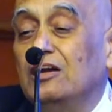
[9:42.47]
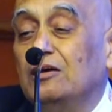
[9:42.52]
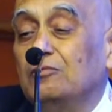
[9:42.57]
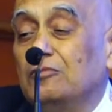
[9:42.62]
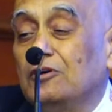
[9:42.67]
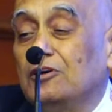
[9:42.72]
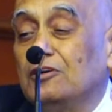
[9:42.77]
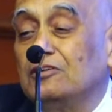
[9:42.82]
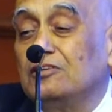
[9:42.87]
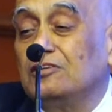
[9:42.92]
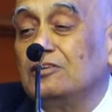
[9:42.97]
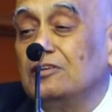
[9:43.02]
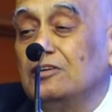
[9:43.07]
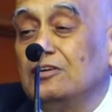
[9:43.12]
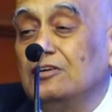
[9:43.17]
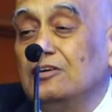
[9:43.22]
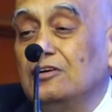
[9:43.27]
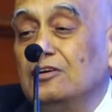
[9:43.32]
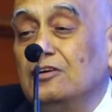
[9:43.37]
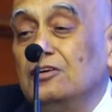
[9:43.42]
MR.
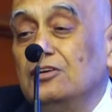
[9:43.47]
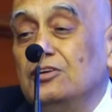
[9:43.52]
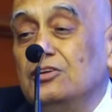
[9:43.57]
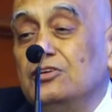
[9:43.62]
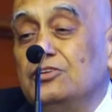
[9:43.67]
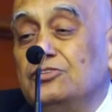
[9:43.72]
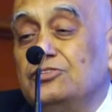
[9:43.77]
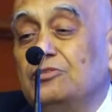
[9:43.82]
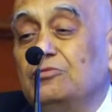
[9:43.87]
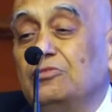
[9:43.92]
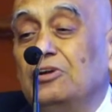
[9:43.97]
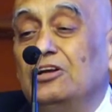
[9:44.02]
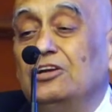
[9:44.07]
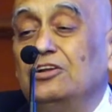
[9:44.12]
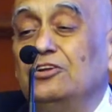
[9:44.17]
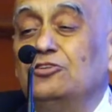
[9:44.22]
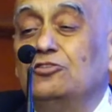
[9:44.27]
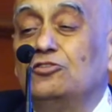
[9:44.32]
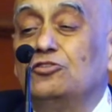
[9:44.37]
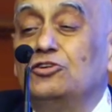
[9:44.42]

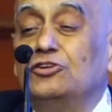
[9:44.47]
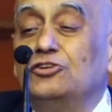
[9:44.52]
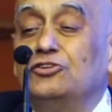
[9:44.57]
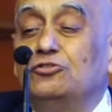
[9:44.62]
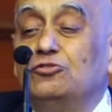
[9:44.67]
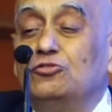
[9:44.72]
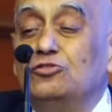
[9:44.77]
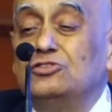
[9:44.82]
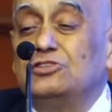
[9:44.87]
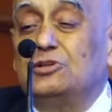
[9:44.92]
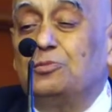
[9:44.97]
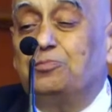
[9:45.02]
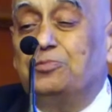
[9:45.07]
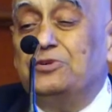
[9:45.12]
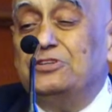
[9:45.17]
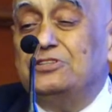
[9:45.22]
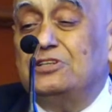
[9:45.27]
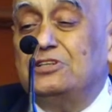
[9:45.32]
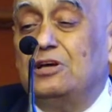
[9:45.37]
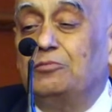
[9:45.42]
Similarly, you could use the
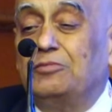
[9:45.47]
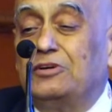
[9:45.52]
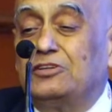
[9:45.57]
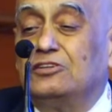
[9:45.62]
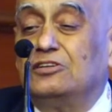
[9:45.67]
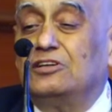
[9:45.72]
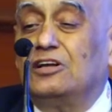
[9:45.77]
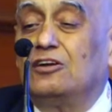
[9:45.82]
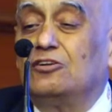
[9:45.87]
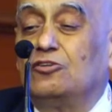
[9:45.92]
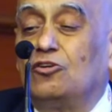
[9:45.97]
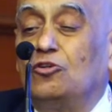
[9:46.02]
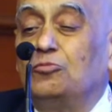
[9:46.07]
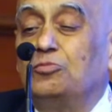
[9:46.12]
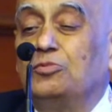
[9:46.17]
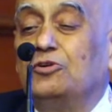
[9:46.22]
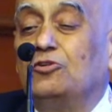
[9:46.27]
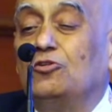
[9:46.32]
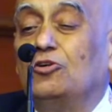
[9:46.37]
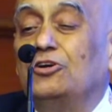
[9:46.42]
PISA method. I'll not be
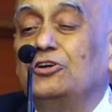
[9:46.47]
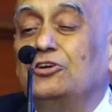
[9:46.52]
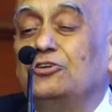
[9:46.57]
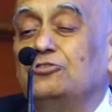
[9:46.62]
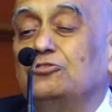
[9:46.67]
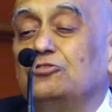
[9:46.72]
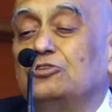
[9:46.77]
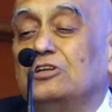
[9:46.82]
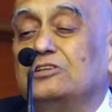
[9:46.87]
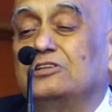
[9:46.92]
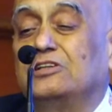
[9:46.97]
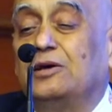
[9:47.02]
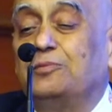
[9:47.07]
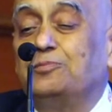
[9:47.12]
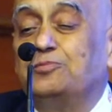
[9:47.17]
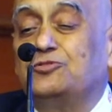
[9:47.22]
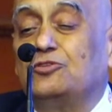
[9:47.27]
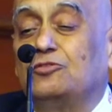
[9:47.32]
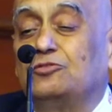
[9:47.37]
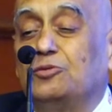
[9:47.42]
going into the
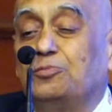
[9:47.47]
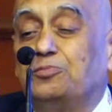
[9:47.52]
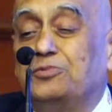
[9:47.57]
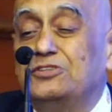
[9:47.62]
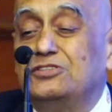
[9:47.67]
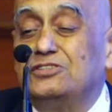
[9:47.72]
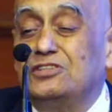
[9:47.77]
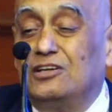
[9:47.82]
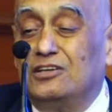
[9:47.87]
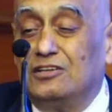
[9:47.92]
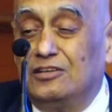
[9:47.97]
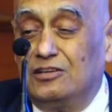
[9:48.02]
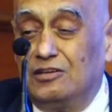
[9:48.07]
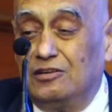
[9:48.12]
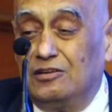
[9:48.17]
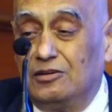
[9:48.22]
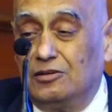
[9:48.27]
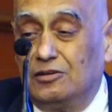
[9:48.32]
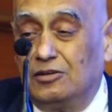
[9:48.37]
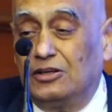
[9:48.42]
depths of the PISA
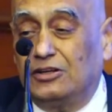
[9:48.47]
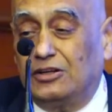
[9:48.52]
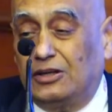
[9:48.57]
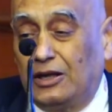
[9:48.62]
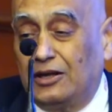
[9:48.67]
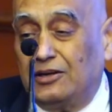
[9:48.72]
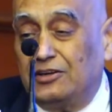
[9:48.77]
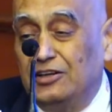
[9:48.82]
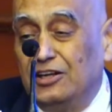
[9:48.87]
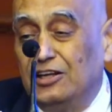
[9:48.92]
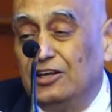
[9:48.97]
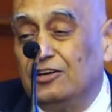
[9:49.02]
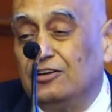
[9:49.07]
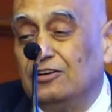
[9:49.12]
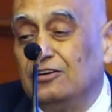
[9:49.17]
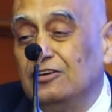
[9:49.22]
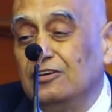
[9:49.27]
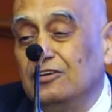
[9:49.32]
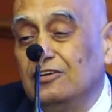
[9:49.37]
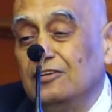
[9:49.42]
technique,
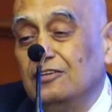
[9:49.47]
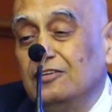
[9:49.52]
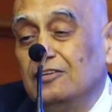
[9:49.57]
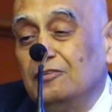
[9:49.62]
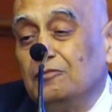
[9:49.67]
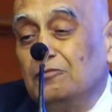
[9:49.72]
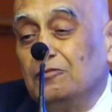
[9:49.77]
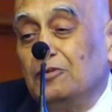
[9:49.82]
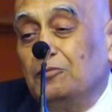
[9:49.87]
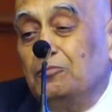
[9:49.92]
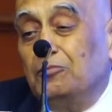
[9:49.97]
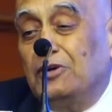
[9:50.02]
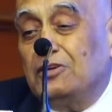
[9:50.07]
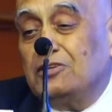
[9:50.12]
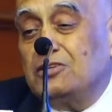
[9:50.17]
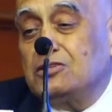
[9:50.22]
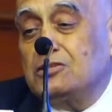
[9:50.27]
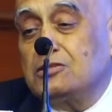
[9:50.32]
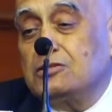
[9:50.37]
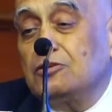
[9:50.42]
but
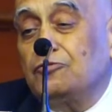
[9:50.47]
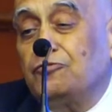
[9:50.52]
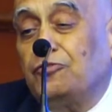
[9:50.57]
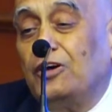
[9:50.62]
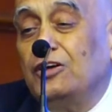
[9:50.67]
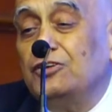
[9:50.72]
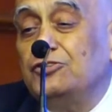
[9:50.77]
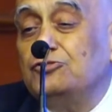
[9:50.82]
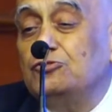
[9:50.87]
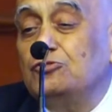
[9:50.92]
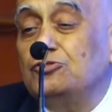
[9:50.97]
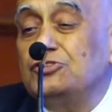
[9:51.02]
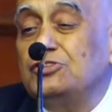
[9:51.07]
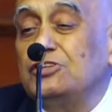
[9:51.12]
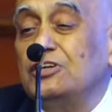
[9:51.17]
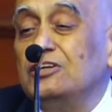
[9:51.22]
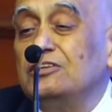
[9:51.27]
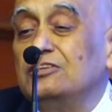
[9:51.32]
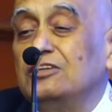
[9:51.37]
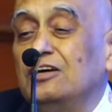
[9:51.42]
suffice to
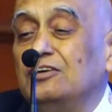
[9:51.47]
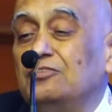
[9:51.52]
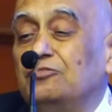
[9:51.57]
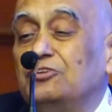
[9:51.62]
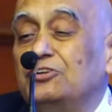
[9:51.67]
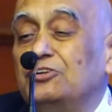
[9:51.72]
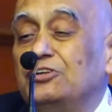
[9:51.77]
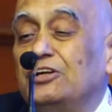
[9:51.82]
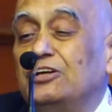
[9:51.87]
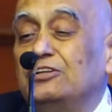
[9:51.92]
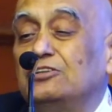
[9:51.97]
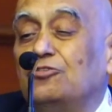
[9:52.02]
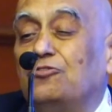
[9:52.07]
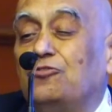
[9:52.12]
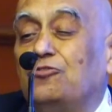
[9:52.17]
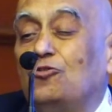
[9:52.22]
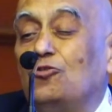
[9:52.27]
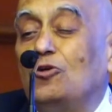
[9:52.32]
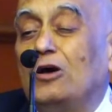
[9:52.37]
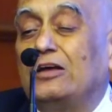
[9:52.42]
say that we take the
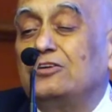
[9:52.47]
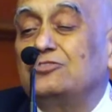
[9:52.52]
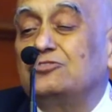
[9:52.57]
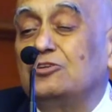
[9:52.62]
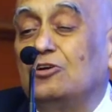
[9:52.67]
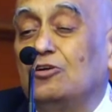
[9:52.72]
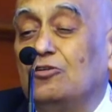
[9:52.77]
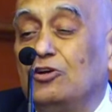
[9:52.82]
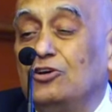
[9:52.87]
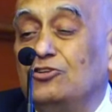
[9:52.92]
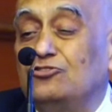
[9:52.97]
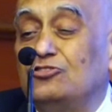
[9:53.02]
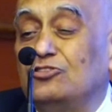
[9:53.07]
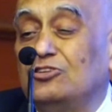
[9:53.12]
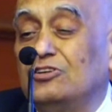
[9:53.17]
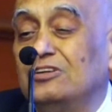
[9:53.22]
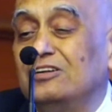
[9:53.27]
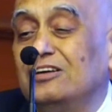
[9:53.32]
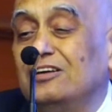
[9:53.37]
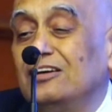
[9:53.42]
flow
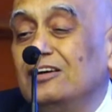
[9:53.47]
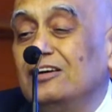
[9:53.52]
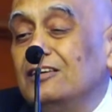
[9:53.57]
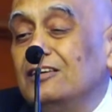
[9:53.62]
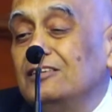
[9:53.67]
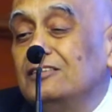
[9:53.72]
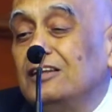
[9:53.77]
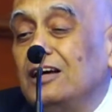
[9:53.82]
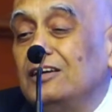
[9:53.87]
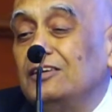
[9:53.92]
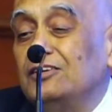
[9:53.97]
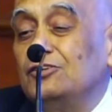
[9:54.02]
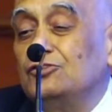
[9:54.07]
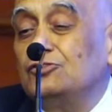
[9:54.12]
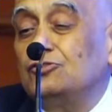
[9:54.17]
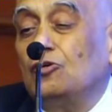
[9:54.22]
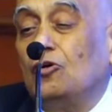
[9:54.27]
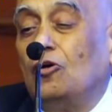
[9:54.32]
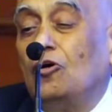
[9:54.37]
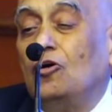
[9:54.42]
acceleration that
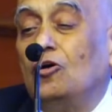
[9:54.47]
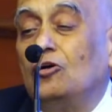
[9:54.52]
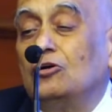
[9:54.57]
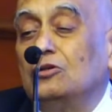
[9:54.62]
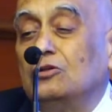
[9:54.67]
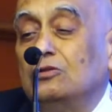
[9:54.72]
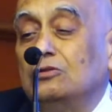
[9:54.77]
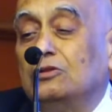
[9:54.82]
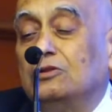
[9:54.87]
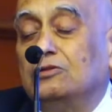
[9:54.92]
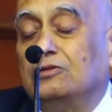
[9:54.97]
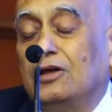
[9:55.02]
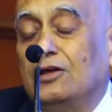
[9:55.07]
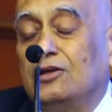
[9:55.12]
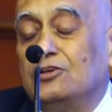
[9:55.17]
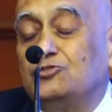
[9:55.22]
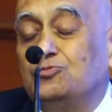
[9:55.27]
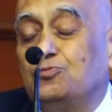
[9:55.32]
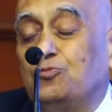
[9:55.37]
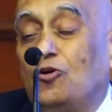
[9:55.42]
is on
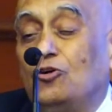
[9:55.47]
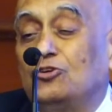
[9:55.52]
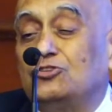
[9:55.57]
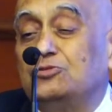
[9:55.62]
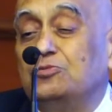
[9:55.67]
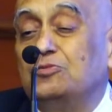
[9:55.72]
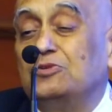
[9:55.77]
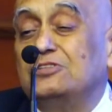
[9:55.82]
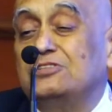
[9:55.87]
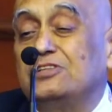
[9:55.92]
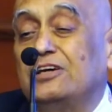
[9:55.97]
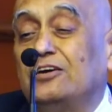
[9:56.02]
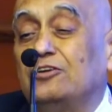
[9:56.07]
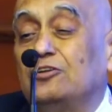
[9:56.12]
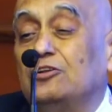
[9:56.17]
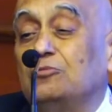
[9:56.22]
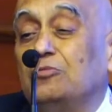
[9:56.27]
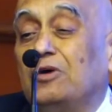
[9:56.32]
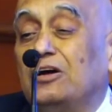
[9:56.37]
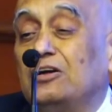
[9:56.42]
this proximal side
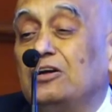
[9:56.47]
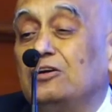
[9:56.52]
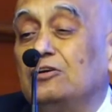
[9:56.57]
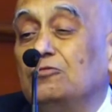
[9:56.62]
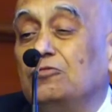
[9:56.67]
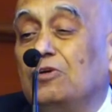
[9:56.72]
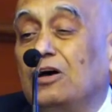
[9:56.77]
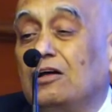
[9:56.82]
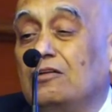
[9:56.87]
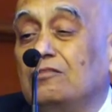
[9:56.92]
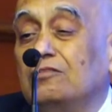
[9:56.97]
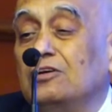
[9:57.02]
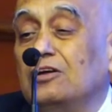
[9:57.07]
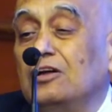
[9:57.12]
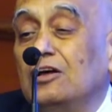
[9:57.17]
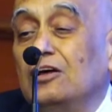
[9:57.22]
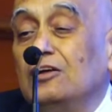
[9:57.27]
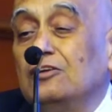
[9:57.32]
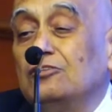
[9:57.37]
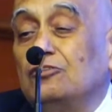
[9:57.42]
of the mitral valve.
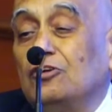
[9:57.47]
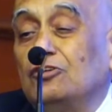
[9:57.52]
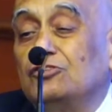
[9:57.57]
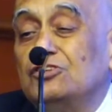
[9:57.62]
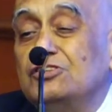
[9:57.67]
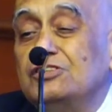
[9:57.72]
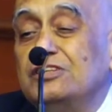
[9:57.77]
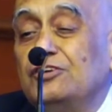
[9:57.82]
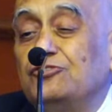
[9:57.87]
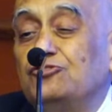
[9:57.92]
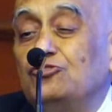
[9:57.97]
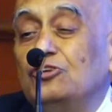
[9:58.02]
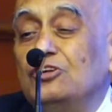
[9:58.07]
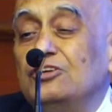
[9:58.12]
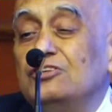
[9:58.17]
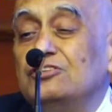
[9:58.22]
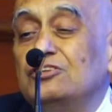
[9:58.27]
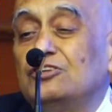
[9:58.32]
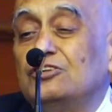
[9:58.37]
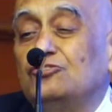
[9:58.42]
Now this actually
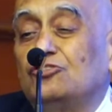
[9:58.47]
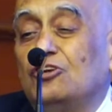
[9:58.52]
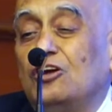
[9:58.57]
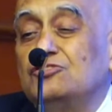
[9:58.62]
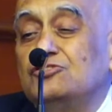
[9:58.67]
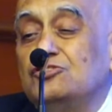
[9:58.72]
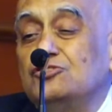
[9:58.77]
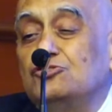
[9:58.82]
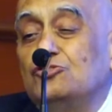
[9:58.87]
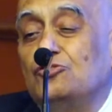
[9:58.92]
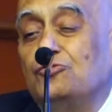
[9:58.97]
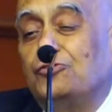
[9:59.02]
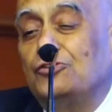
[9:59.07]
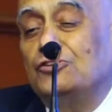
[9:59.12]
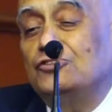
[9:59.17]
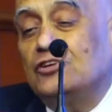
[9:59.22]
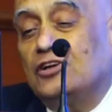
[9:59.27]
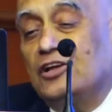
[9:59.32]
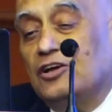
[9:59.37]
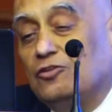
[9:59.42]
is a
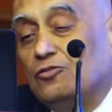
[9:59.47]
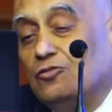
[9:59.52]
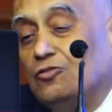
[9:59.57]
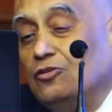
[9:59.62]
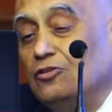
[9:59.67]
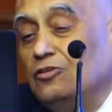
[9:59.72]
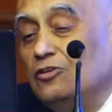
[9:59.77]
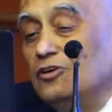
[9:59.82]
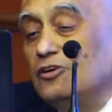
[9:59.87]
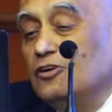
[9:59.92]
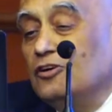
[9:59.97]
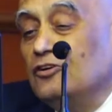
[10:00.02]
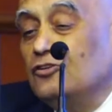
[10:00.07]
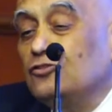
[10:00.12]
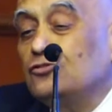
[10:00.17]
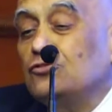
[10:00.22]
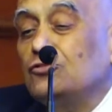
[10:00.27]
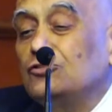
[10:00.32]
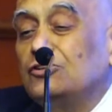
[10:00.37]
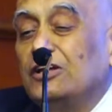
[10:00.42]
transesophageal echo,
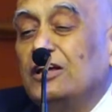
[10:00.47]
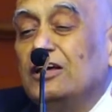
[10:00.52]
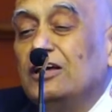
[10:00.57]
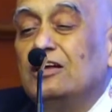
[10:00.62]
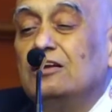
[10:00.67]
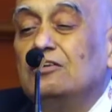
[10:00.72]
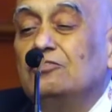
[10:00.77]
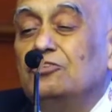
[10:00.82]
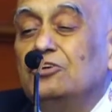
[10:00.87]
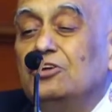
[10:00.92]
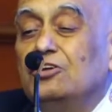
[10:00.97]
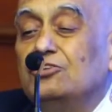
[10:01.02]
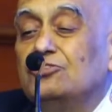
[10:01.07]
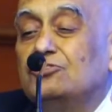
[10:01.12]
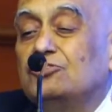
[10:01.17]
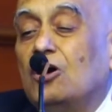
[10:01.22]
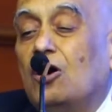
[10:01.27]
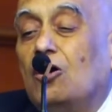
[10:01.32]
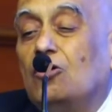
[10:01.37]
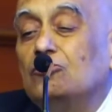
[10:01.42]
so the LV is
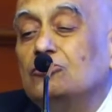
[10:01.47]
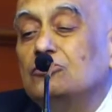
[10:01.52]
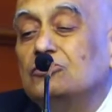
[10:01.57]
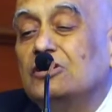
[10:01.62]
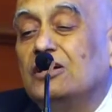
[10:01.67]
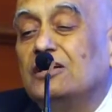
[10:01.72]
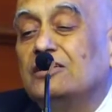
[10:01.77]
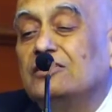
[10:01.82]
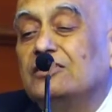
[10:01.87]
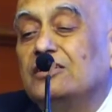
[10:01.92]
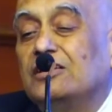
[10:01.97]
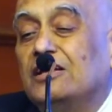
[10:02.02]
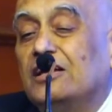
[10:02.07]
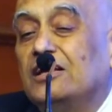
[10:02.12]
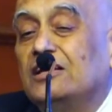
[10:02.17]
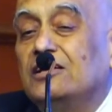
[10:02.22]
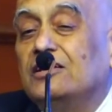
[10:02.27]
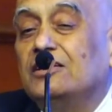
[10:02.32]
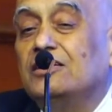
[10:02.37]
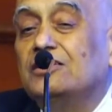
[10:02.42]
down and the
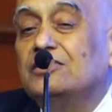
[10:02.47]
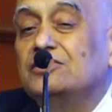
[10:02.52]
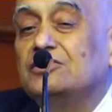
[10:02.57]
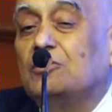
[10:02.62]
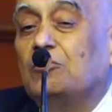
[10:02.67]
LA is